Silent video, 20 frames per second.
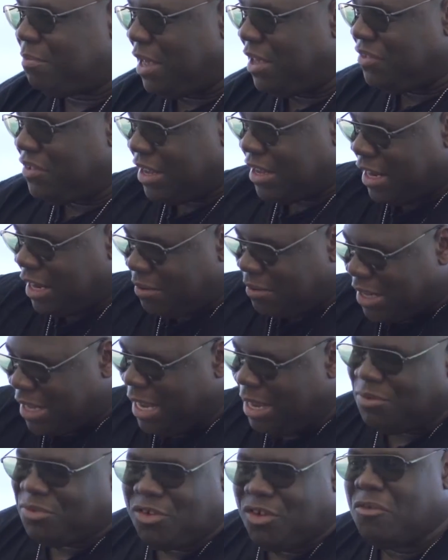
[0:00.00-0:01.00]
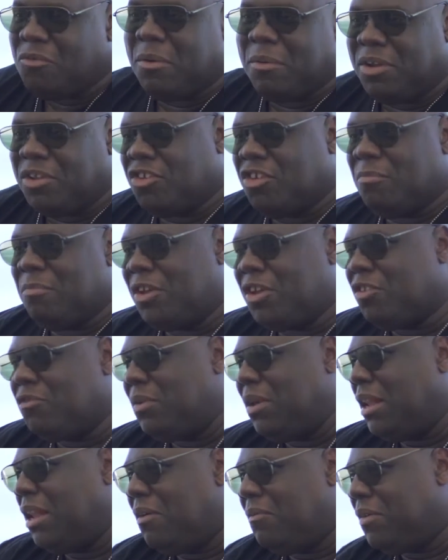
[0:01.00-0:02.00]
basically keep doing what we're doing because
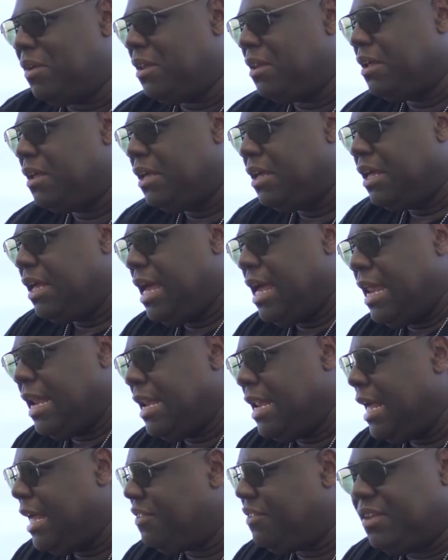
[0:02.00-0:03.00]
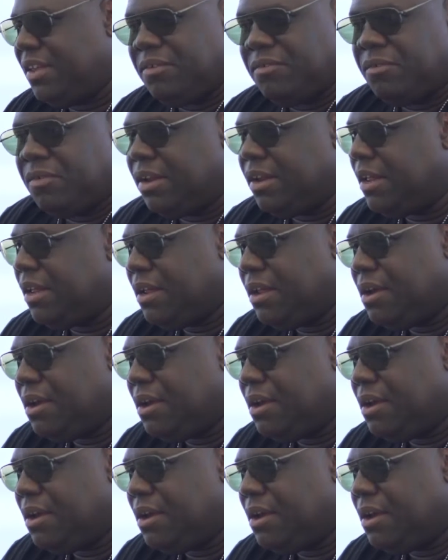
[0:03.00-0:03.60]
we love it, and that's it really.